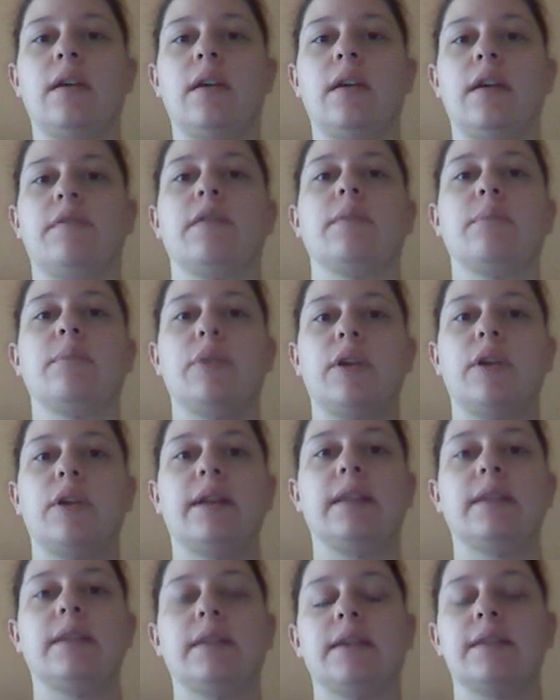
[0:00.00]
If you're
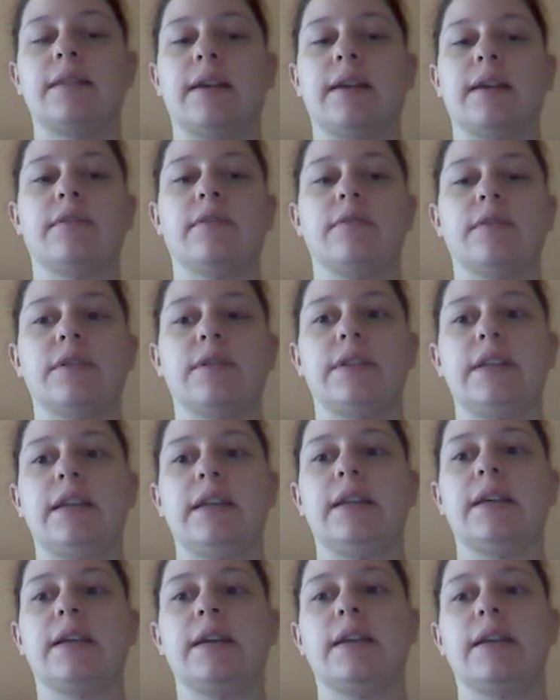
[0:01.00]
putting the second
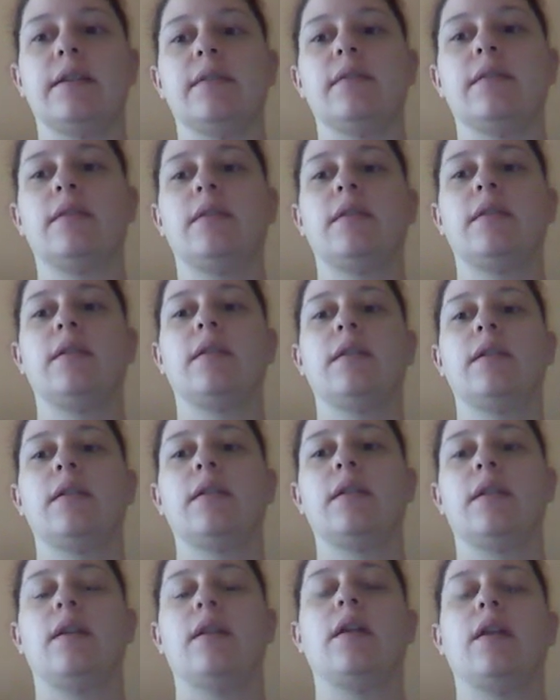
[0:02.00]
receipt in
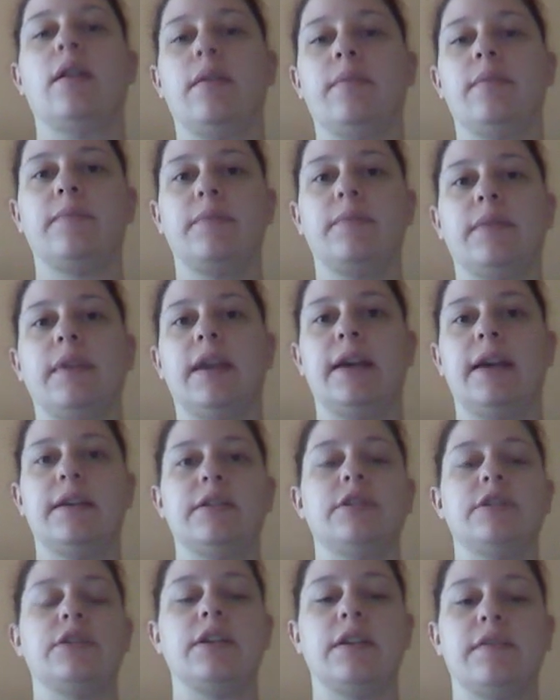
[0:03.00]
as
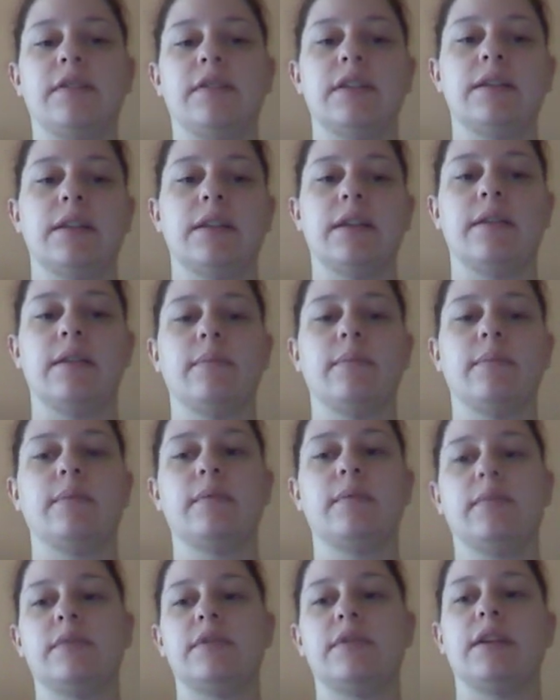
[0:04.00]
you give it to them,
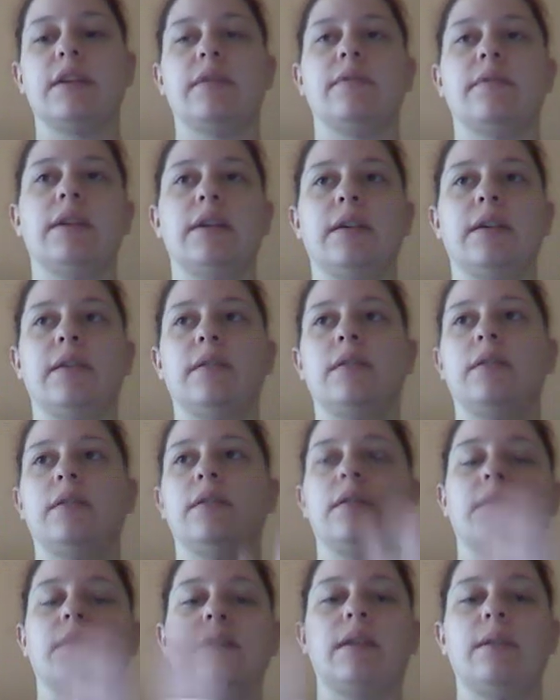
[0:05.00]
so that way you
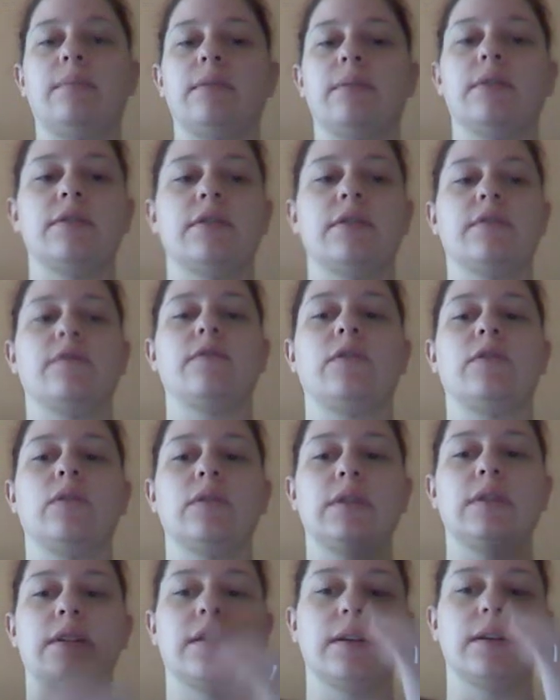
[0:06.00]
can keep those in a
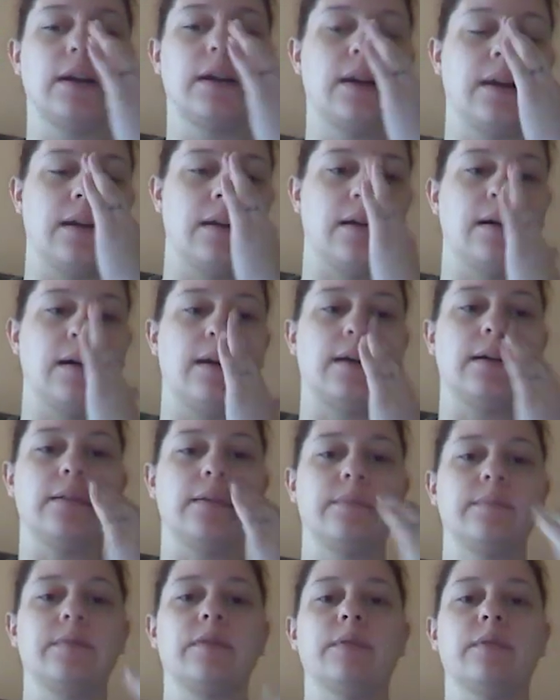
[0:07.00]
folder.
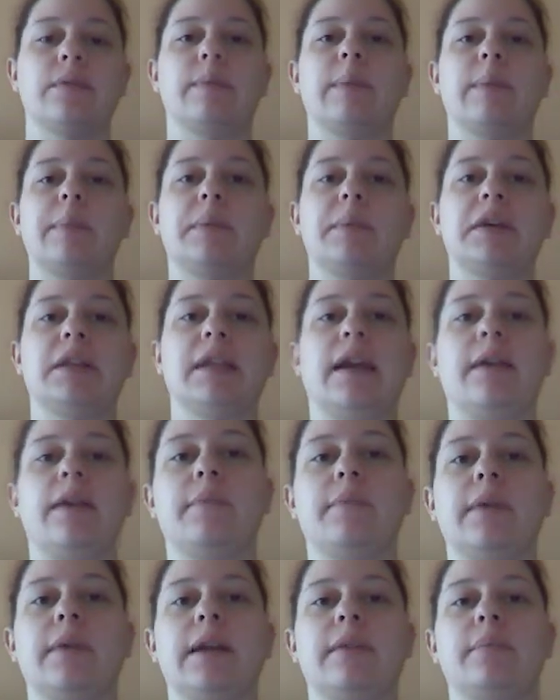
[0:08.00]
Remember that
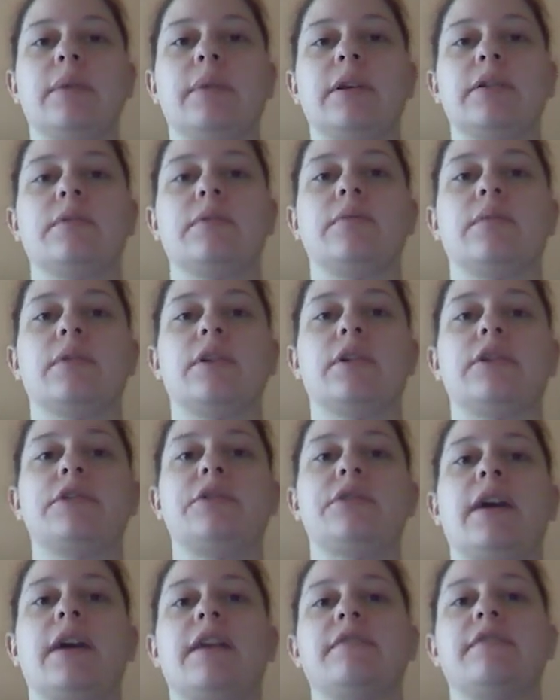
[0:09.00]
when a person orders,
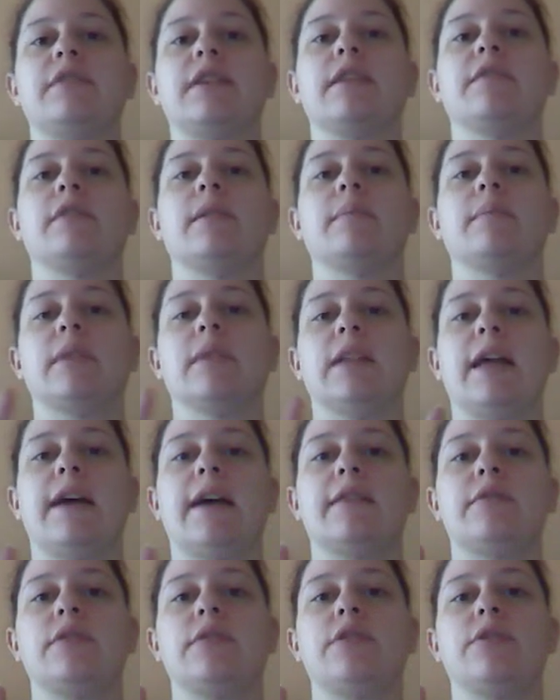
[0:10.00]
you have to give them the
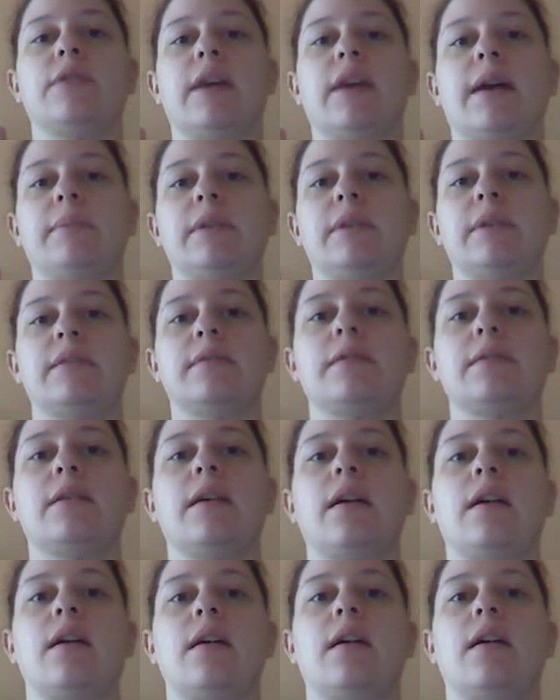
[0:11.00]
last 2 copies
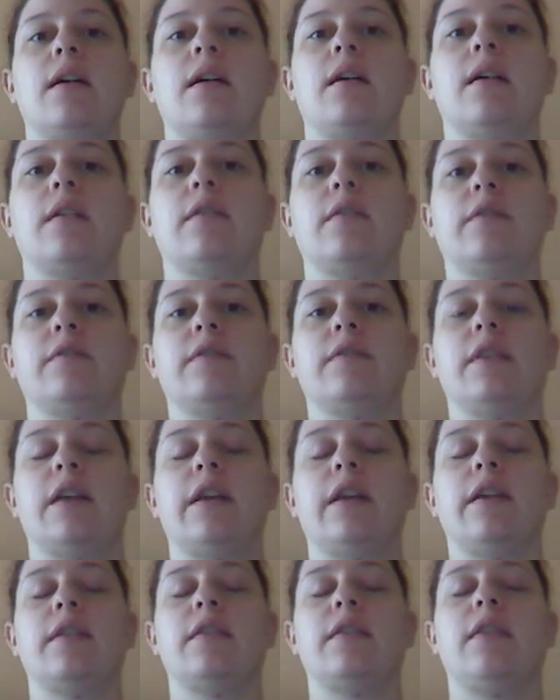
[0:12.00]
of
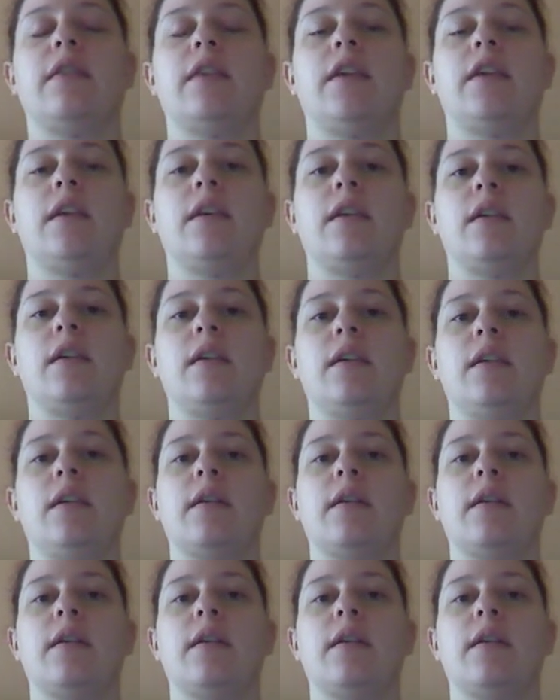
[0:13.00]
the